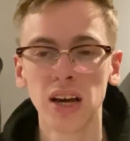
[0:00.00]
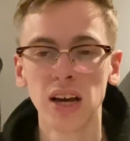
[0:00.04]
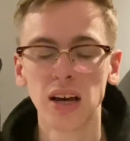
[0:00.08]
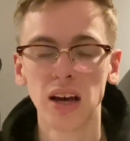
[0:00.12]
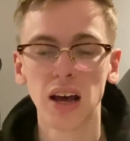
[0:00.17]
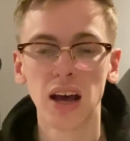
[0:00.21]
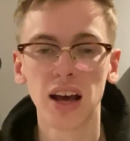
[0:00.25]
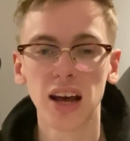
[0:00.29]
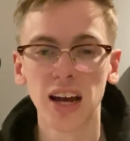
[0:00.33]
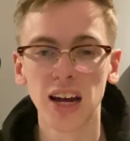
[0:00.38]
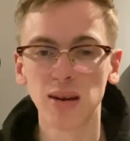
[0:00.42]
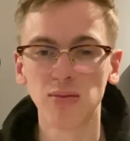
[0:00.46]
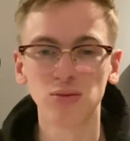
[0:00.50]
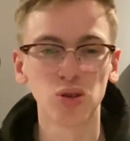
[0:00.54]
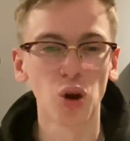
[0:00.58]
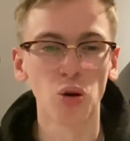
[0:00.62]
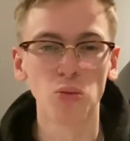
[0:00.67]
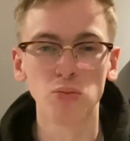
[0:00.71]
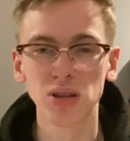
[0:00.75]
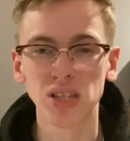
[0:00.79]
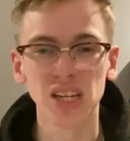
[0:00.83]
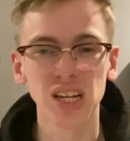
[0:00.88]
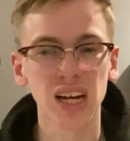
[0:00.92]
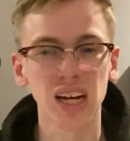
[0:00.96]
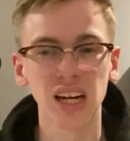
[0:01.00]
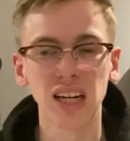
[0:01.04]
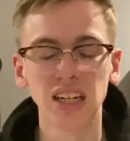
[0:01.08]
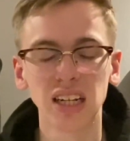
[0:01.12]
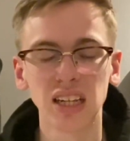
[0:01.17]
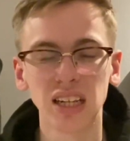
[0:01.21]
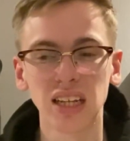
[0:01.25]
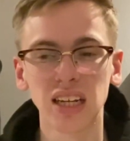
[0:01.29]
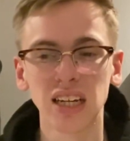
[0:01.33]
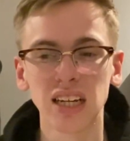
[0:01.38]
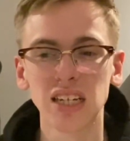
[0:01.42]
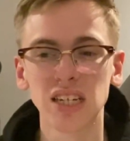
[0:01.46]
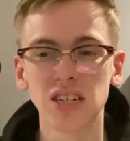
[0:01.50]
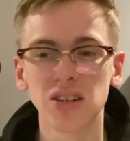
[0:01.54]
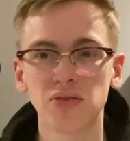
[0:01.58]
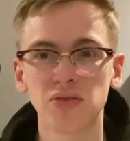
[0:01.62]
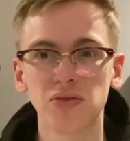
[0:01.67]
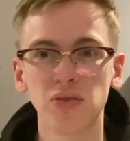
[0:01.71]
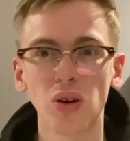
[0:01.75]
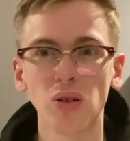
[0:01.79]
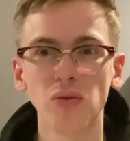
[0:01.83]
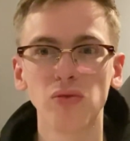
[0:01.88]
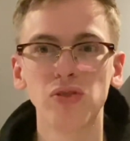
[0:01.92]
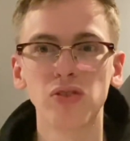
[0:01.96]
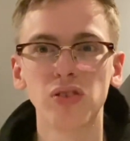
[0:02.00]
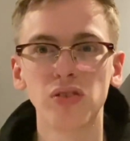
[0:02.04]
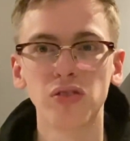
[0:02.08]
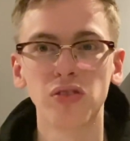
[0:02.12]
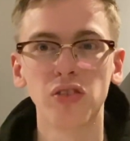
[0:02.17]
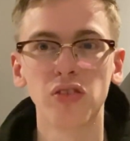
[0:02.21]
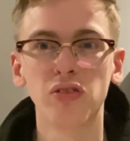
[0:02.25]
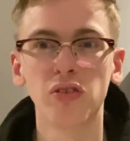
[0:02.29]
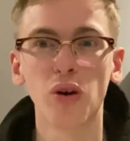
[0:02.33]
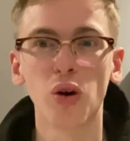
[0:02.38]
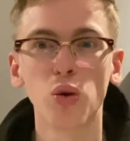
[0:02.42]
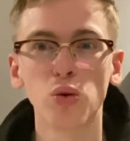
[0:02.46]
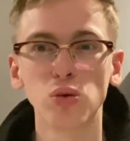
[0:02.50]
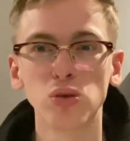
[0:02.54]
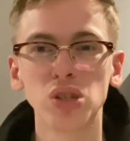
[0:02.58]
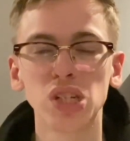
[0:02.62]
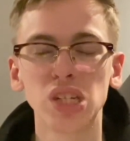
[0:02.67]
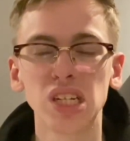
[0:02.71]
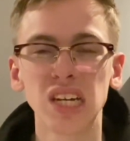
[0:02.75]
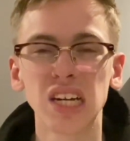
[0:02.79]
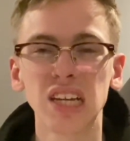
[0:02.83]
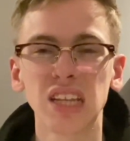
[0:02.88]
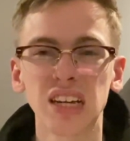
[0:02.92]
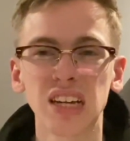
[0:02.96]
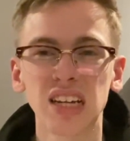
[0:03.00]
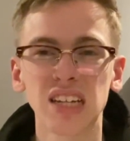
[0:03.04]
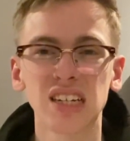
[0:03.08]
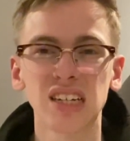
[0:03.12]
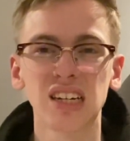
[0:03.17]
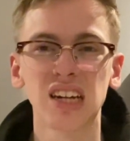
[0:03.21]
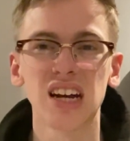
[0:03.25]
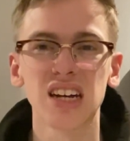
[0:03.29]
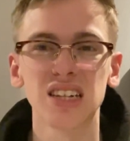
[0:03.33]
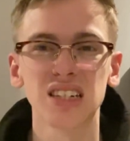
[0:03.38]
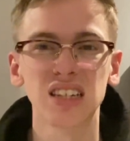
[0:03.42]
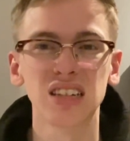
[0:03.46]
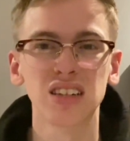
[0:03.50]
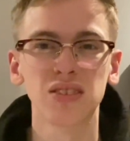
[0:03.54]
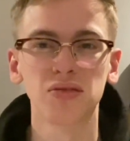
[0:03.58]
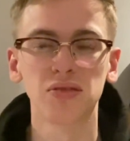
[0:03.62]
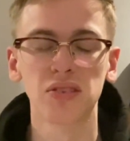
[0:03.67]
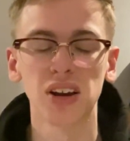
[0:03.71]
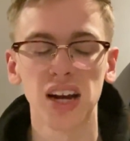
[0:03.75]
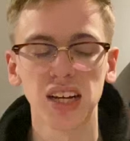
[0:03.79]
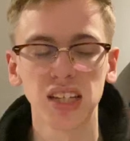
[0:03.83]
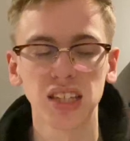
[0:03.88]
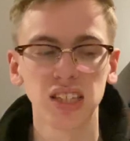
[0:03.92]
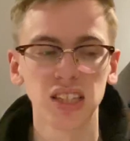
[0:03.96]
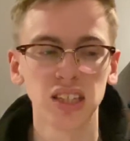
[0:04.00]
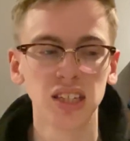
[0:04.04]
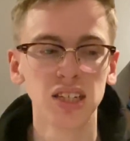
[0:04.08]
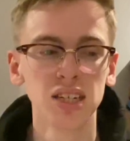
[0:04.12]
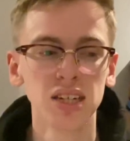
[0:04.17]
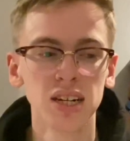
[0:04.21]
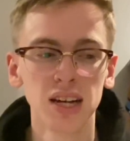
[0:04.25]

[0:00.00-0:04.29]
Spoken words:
Don't particularly think he's a fault for Foden's either. It's a nasty deflection.